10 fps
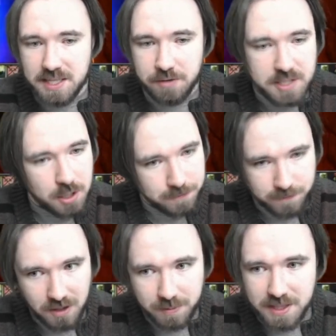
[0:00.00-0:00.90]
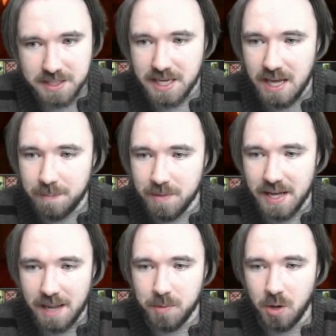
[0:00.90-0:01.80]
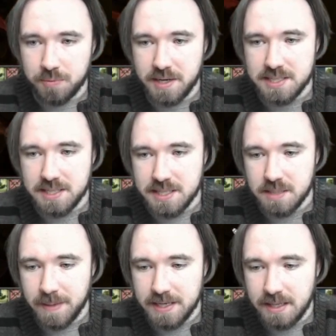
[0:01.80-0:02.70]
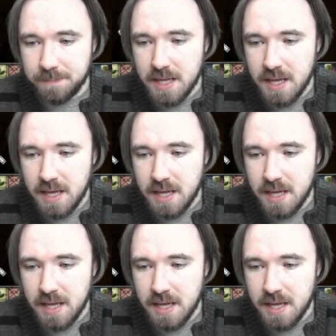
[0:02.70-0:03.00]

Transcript: There is no follow in this game. I am operating this independently.